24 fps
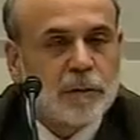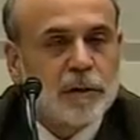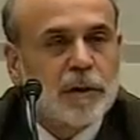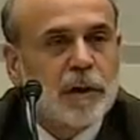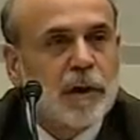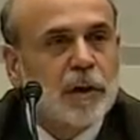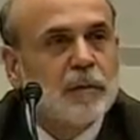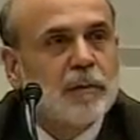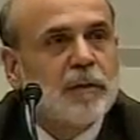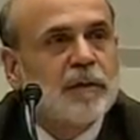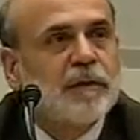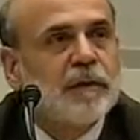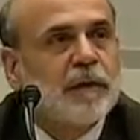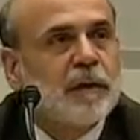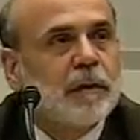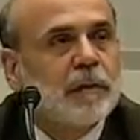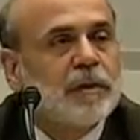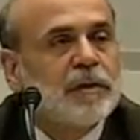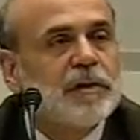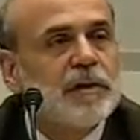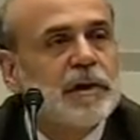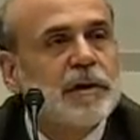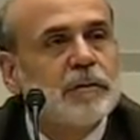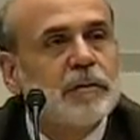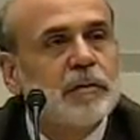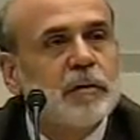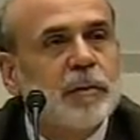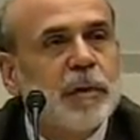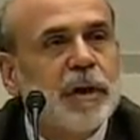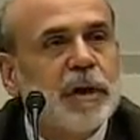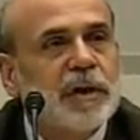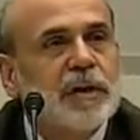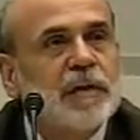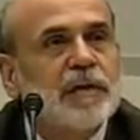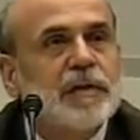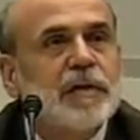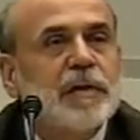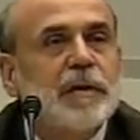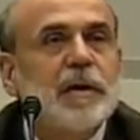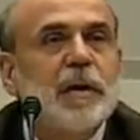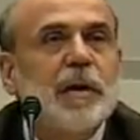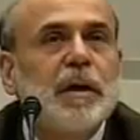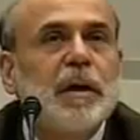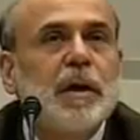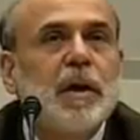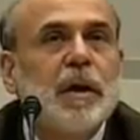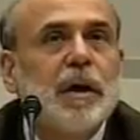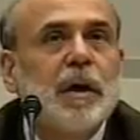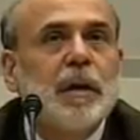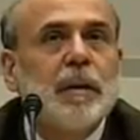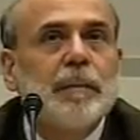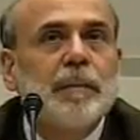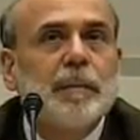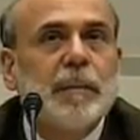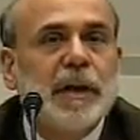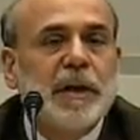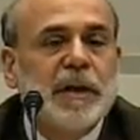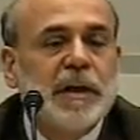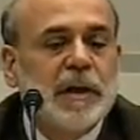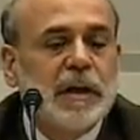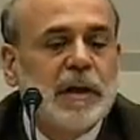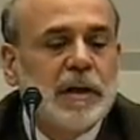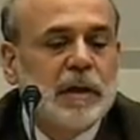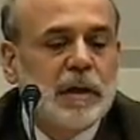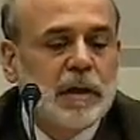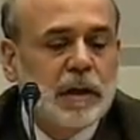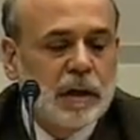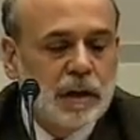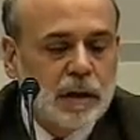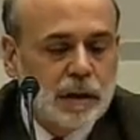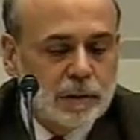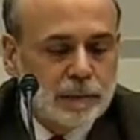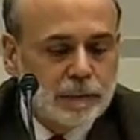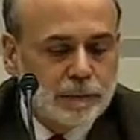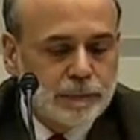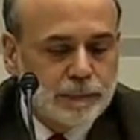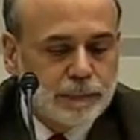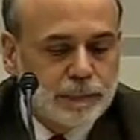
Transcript: that were done with foreign central banks. Many